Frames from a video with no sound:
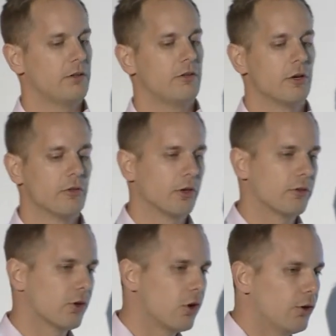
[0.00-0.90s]

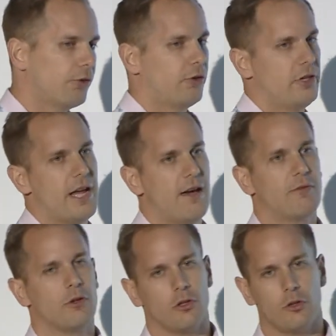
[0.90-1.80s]
the costs and the
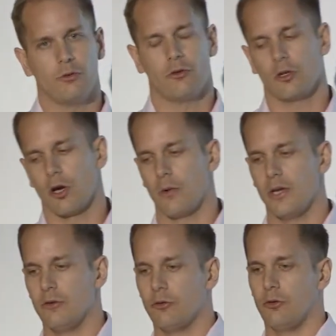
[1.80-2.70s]
effort that used to go
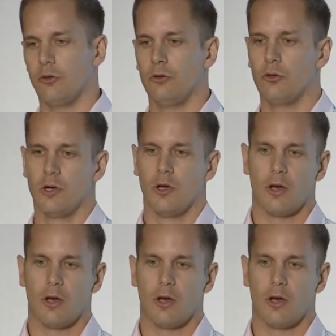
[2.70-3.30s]
into